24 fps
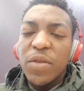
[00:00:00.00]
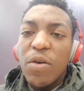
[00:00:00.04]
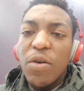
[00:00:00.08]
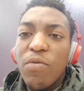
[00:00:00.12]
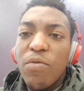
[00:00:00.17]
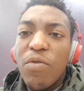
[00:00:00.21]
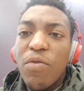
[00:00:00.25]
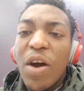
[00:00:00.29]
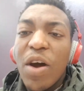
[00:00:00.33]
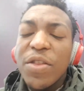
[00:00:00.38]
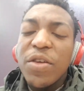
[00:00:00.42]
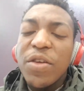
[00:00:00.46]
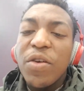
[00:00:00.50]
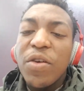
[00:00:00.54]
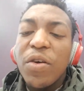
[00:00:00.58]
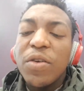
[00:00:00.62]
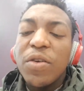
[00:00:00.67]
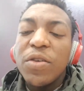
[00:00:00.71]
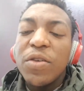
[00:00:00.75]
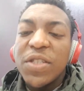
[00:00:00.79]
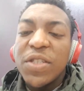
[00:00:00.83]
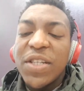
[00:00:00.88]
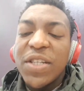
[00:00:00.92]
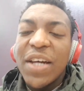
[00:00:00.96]
Rather than
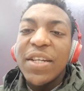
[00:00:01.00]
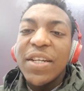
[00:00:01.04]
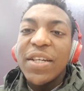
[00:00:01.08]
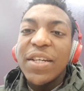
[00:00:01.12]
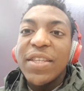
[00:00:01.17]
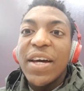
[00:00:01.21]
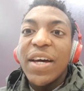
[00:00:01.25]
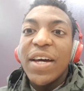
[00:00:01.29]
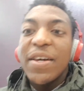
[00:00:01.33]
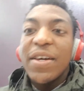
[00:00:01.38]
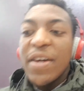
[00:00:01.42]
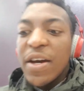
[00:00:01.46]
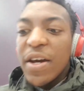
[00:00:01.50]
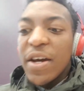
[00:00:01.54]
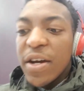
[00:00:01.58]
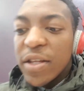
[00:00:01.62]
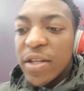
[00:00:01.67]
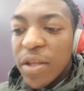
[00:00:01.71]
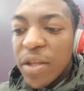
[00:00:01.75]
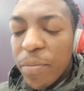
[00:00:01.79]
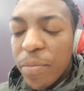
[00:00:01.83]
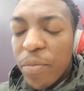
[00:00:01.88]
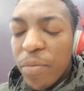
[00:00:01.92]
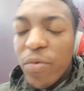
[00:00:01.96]
understanding that
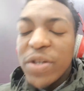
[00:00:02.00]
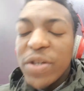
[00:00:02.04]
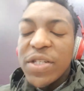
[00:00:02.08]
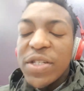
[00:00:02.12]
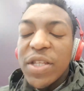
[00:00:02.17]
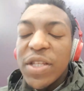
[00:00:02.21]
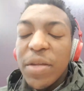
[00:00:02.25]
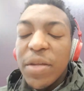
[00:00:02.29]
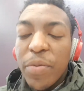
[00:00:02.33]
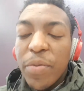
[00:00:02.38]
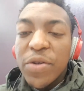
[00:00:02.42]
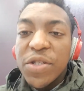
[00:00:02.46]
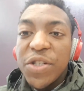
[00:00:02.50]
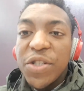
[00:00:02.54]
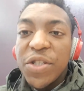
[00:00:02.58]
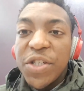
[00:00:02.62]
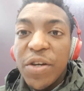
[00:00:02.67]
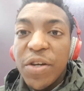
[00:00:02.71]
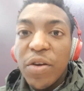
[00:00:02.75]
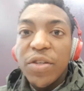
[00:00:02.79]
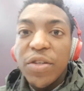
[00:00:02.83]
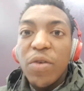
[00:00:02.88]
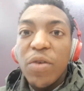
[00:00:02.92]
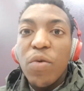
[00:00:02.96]
the reason the person
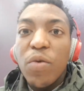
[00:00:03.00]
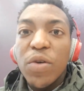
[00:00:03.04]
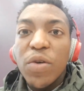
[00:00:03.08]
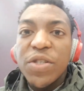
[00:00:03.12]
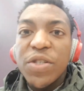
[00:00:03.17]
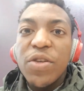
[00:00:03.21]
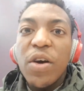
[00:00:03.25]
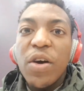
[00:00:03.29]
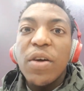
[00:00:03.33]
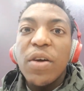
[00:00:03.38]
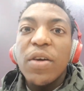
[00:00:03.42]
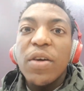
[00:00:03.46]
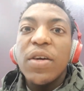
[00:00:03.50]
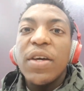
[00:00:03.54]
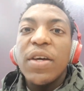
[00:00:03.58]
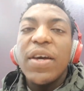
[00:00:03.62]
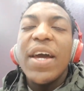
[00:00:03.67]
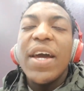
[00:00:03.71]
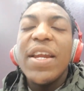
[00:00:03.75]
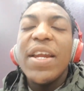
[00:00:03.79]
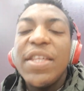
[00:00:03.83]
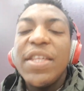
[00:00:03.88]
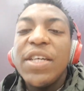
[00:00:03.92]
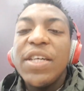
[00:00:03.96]
cheated on you was not
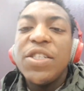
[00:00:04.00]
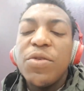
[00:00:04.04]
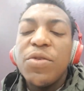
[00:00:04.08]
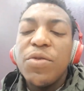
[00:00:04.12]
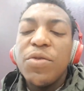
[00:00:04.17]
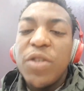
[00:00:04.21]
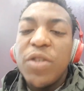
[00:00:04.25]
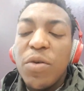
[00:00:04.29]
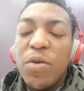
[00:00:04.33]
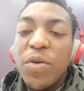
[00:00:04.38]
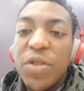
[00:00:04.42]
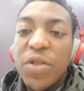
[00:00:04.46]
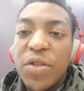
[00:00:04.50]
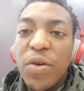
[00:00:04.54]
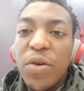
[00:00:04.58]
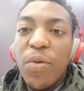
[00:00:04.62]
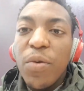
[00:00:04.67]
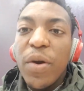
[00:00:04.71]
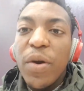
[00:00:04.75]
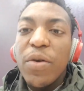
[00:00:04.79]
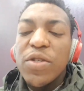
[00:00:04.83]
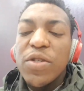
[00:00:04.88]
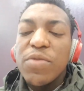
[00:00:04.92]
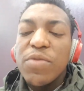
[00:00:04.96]
anything to do with
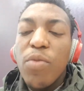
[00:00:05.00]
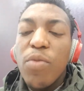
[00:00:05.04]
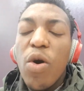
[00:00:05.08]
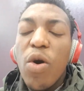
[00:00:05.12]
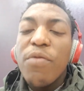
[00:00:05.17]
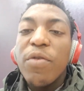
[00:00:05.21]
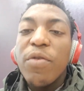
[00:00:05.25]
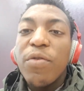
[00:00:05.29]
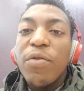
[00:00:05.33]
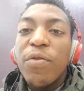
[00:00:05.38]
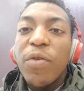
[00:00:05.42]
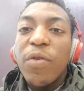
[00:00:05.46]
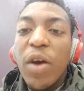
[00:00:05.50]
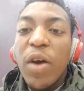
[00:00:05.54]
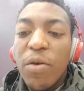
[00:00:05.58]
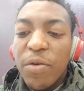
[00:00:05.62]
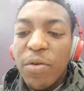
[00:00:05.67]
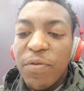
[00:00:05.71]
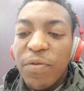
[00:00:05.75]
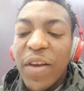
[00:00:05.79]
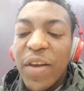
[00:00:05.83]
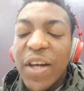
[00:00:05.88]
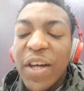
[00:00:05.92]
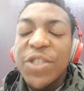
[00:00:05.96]
you, it was more of a
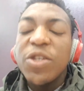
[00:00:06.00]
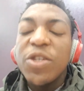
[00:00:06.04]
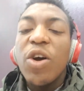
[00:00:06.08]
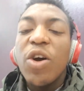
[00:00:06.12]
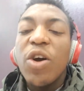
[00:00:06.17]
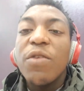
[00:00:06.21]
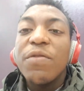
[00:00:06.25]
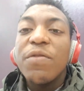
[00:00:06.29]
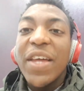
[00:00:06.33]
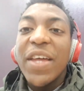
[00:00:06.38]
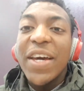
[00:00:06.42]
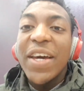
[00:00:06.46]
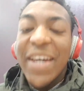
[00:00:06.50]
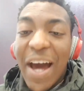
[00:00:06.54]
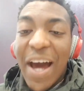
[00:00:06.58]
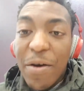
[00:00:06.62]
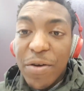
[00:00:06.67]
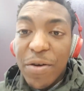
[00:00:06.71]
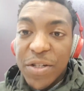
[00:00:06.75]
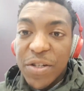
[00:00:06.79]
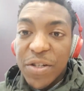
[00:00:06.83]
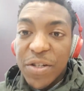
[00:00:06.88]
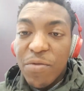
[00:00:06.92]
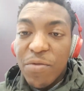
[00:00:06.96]
reflection of their
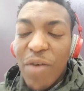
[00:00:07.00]
character.